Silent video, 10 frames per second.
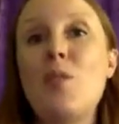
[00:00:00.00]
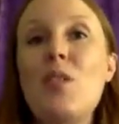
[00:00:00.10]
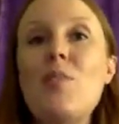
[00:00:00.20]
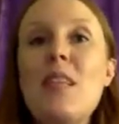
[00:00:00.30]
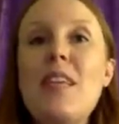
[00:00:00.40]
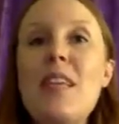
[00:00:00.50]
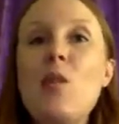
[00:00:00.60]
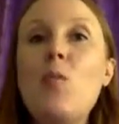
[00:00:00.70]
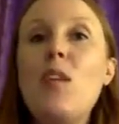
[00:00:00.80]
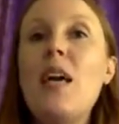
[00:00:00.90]
something that
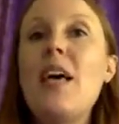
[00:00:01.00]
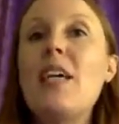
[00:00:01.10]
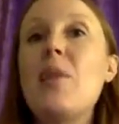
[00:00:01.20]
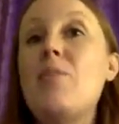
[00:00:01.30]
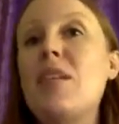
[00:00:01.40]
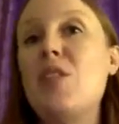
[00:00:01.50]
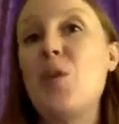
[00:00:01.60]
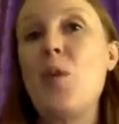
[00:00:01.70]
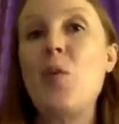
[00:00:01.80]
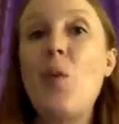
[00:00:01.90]
you would commit
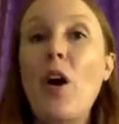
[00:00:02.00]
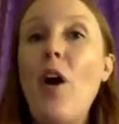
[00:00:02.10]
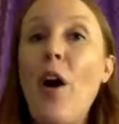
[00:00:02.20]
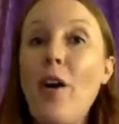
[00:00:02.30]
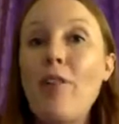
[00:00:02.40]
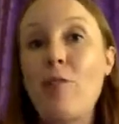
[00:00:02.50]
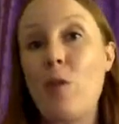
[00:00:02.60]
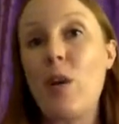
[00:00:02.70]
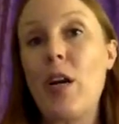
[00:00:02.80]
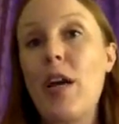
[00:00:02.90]
to and work hard
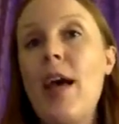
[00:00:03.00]
for.